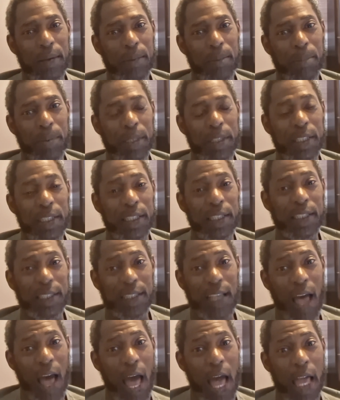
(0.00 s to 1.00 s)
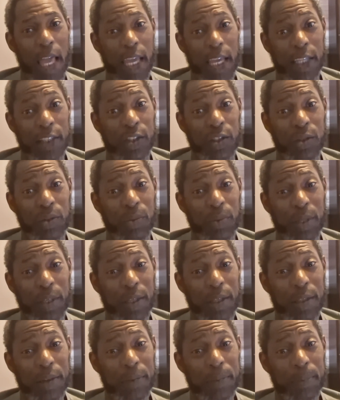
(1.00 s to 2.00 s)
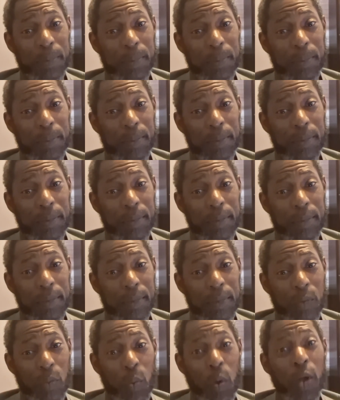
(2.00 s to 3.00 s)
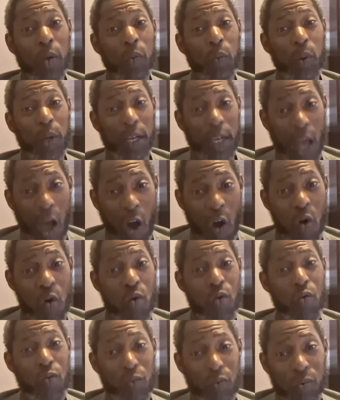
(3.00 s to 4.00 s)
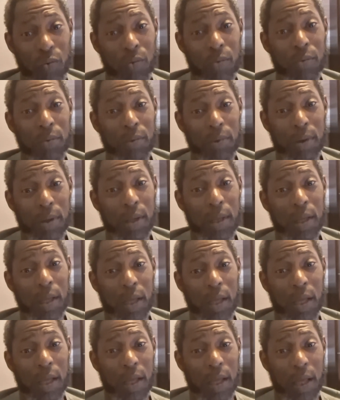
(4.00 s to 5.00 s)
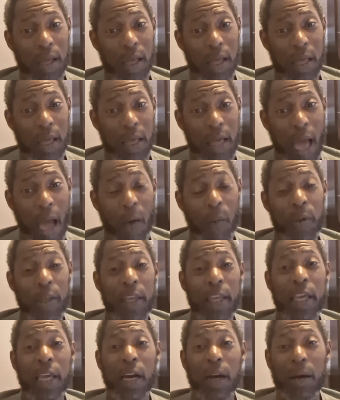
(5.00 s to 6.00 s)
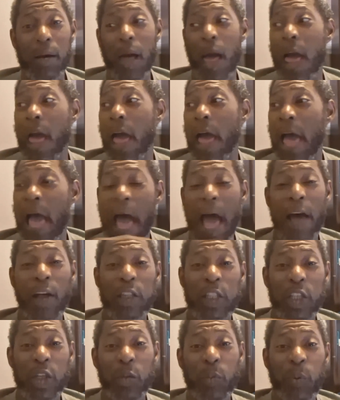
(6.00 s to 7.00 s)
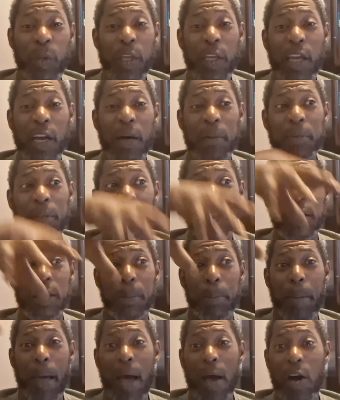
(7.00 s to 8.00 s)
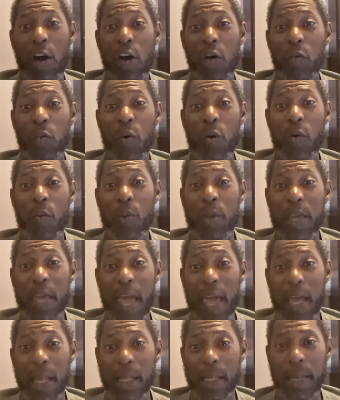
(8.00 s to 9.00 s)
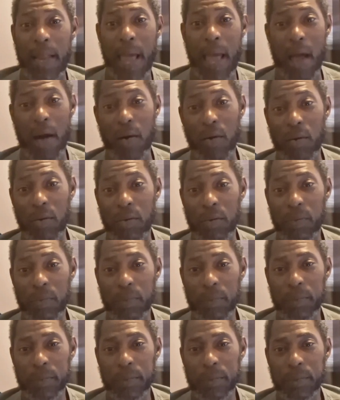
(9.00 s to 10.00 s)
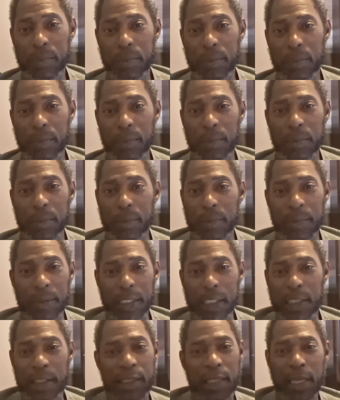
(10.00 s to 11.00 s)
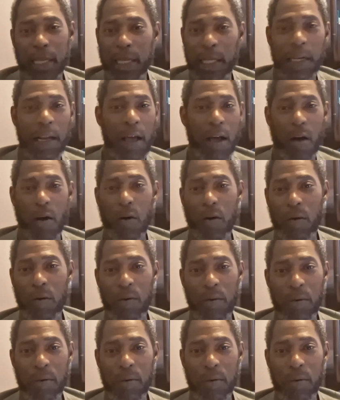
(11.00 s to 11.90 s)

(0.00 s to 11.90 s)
But this is our history. What went on? How did we come to the bout of where we at now? This tell it all.